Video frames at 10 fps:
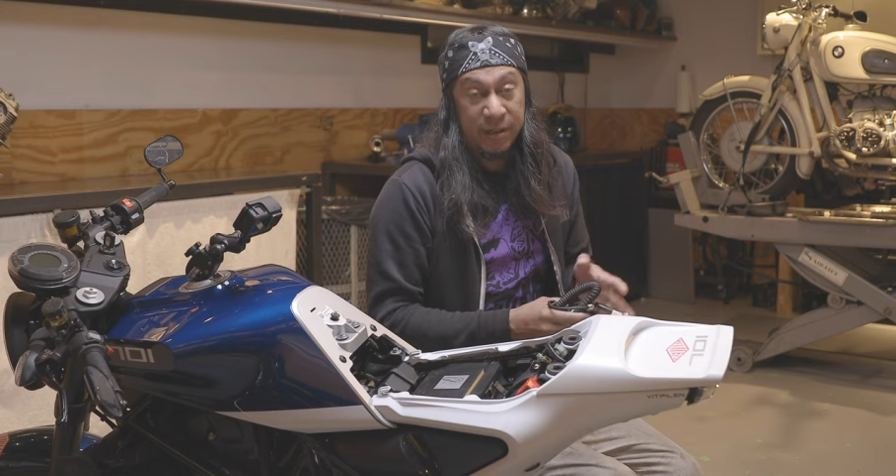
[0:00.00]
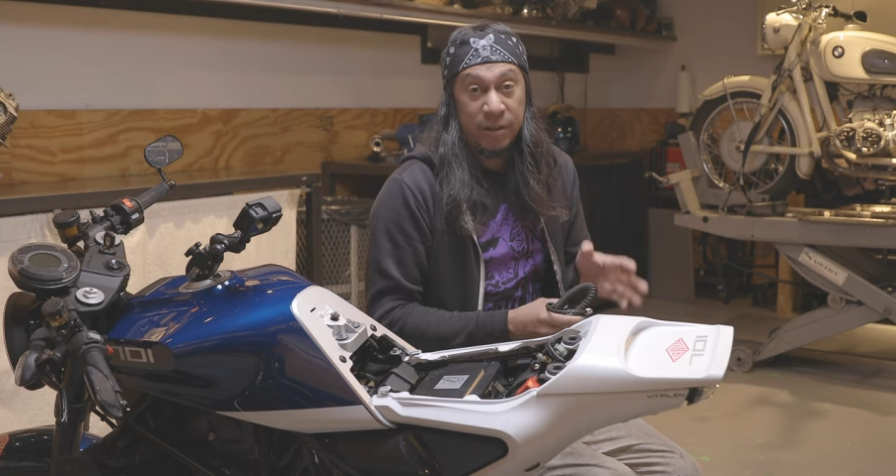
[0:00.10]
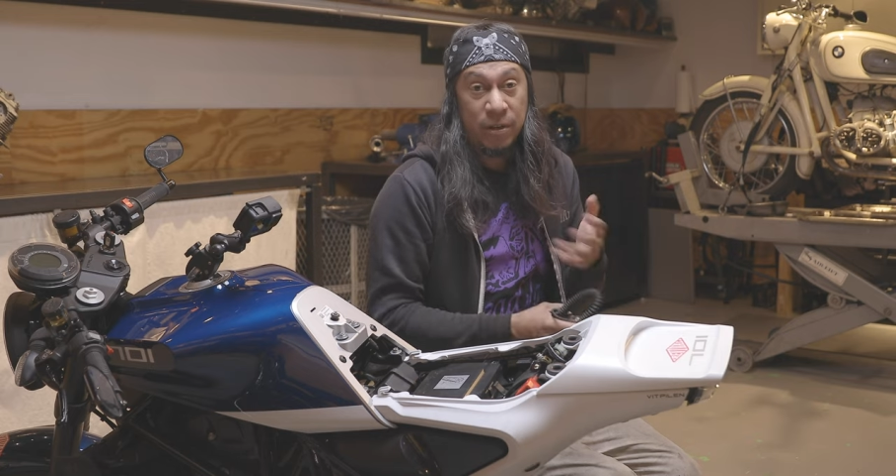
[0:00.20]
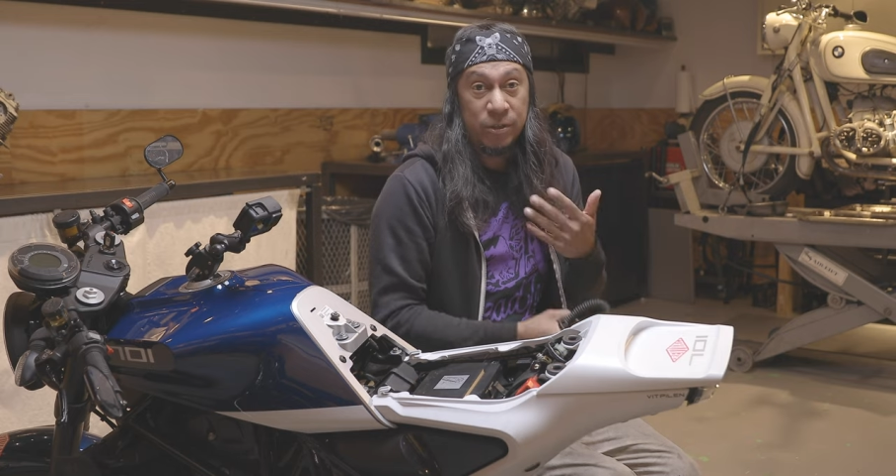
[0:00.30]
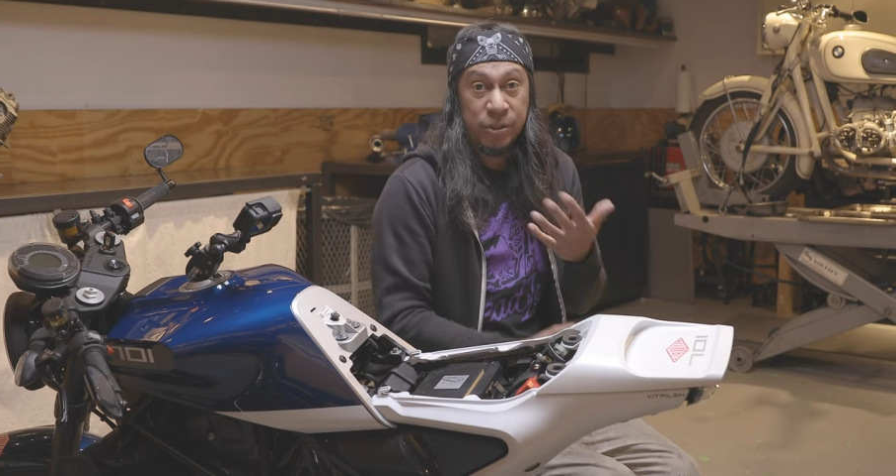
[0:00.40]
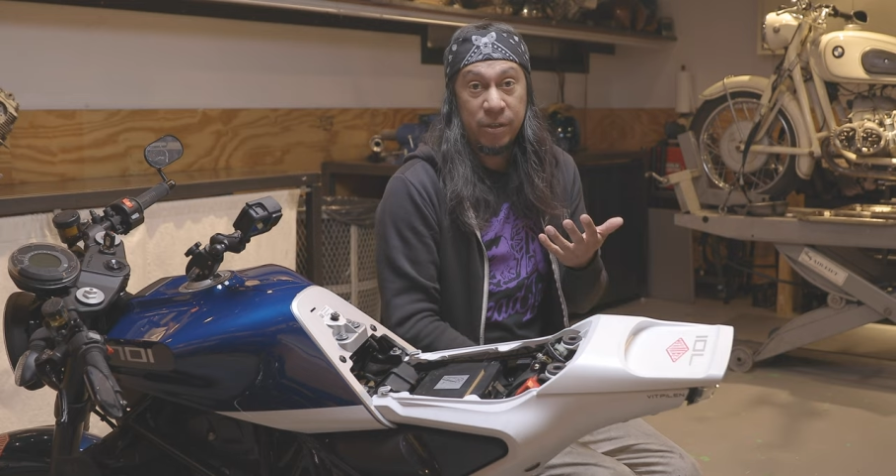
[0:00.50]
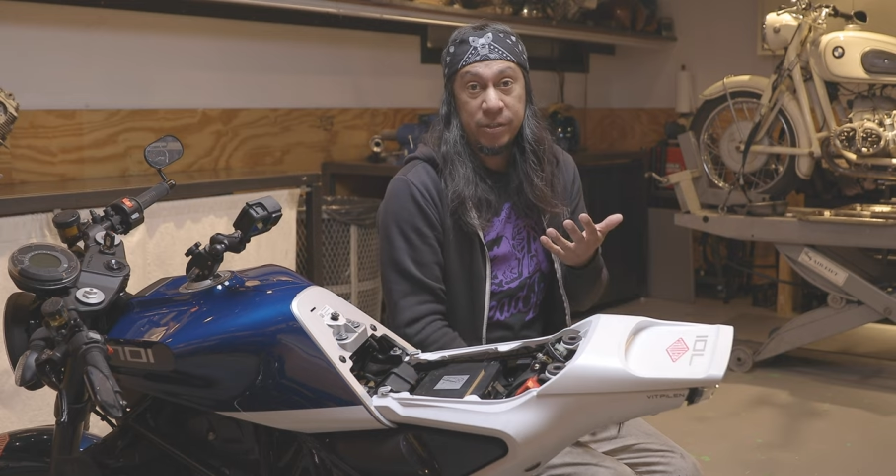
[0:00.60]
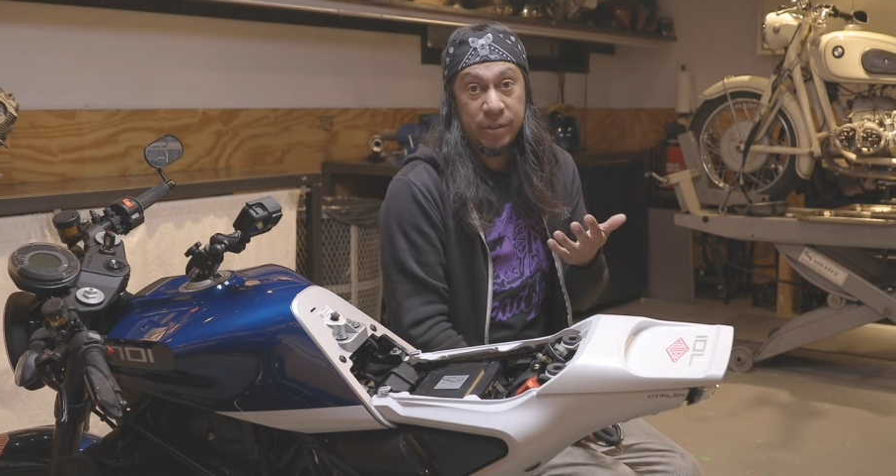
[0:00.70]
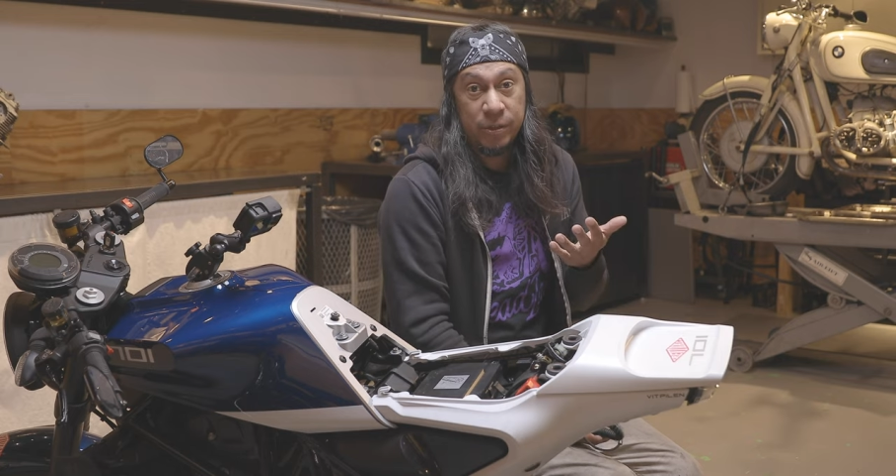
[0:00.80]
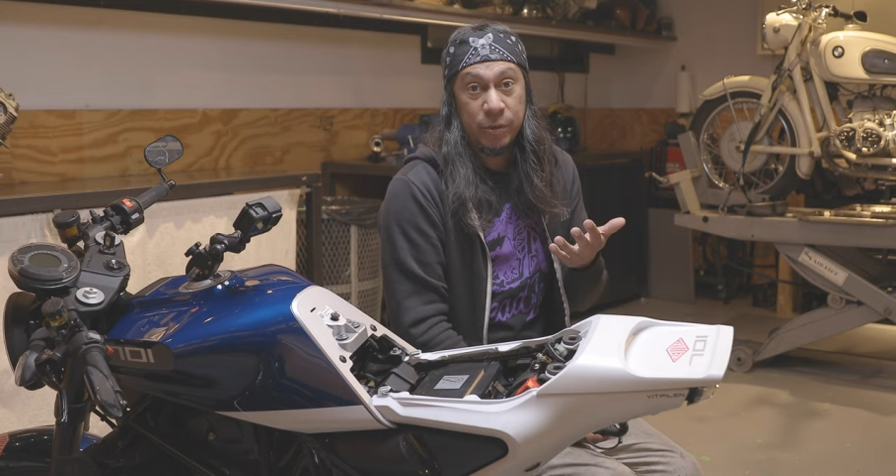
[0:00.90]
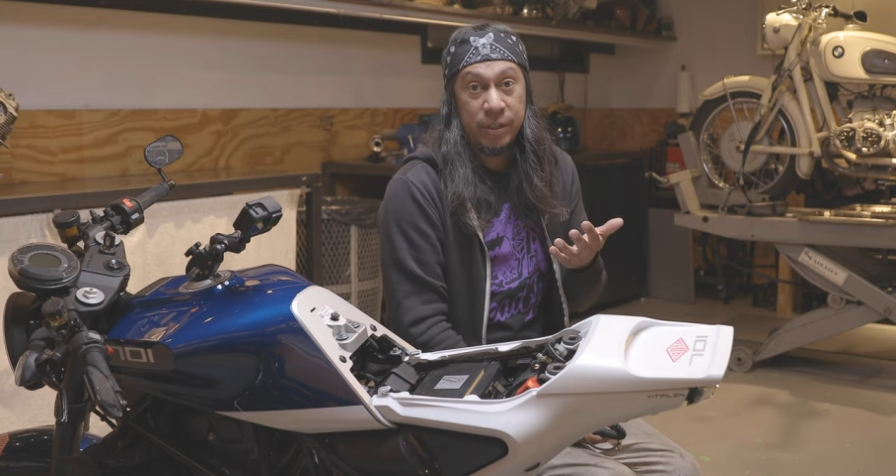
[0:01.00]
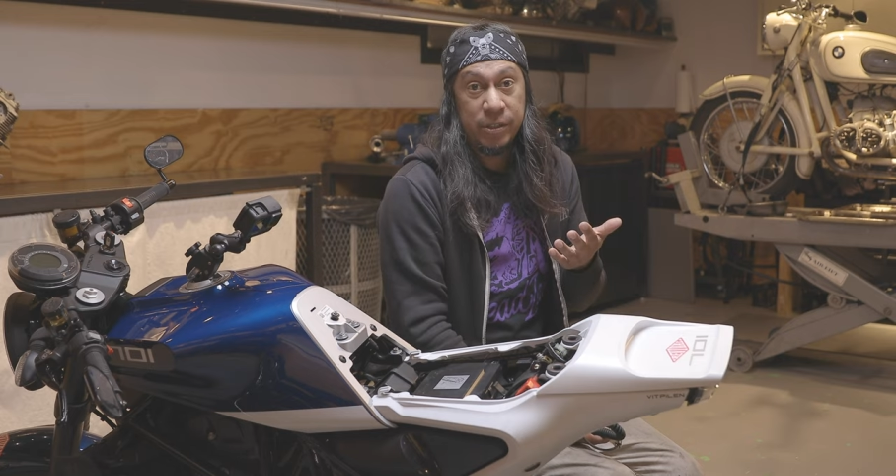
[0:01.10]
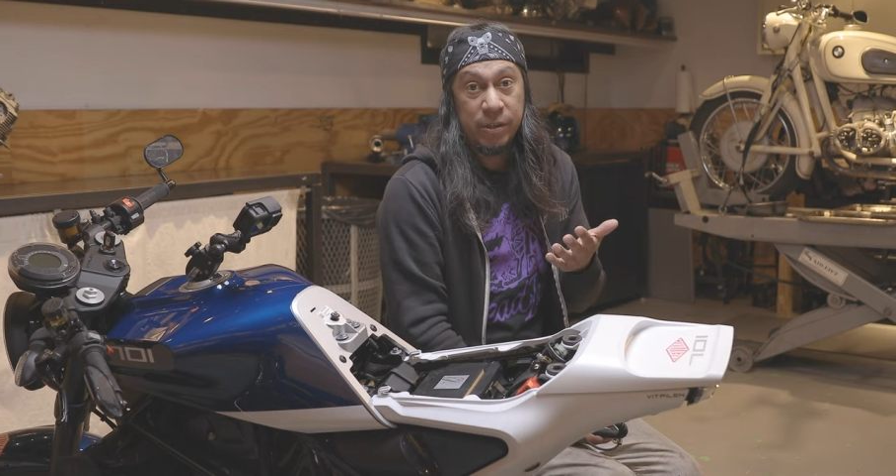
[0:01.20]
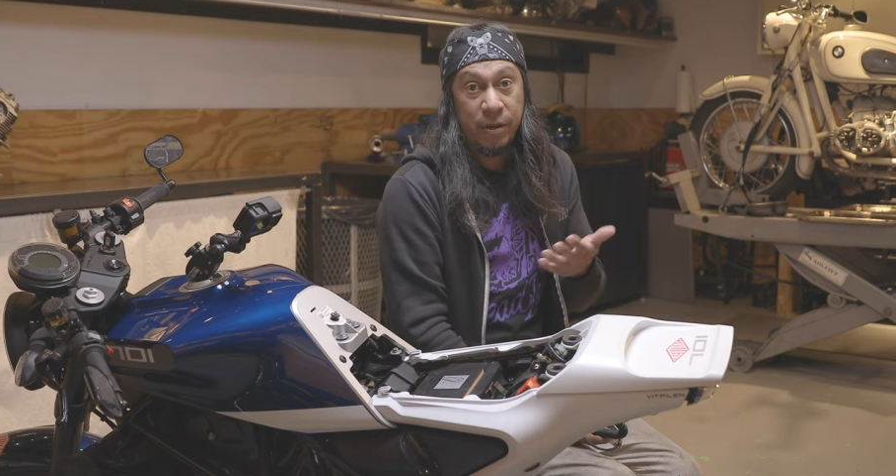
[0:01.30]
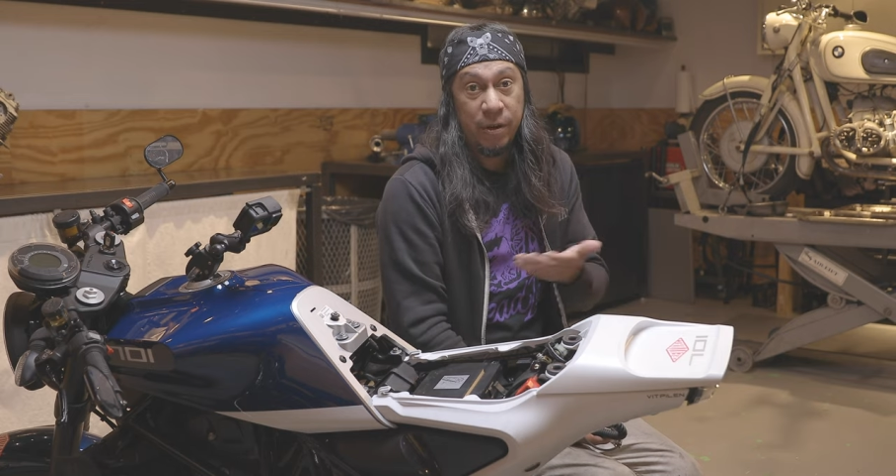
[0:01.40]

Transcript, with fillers: and all starter solenoids